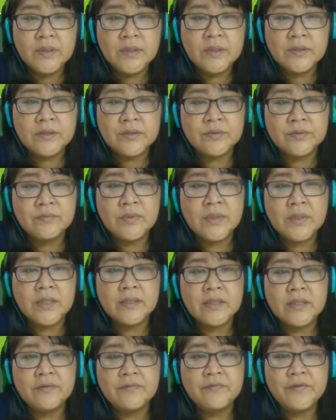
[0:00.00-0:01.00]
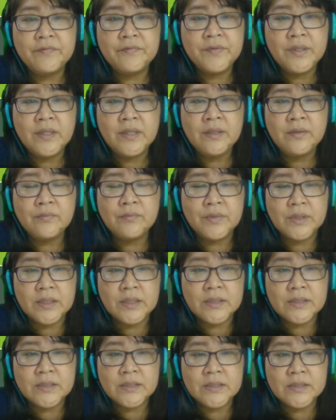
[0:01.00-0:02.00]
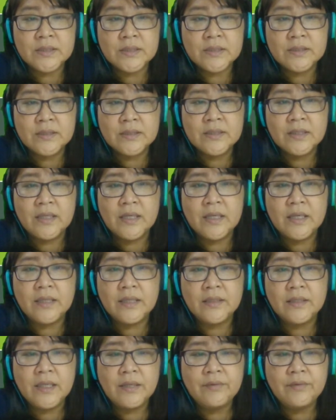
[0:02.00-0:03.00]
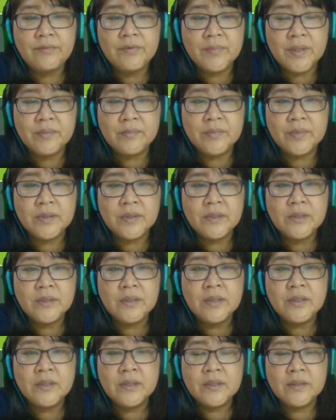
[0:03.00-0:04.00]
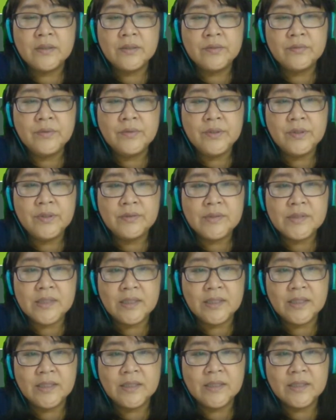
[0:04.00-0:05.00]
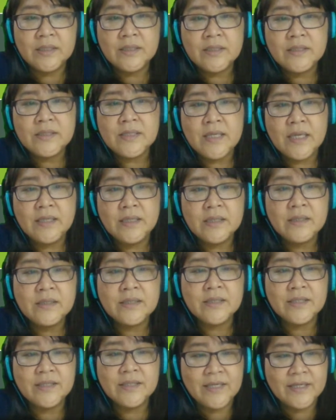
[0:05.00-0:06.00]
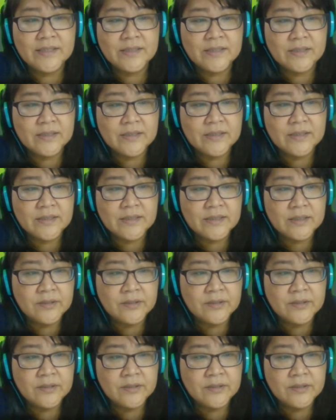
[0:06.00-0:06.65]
to 150 words. And then remember, do use the linkers and the connectors.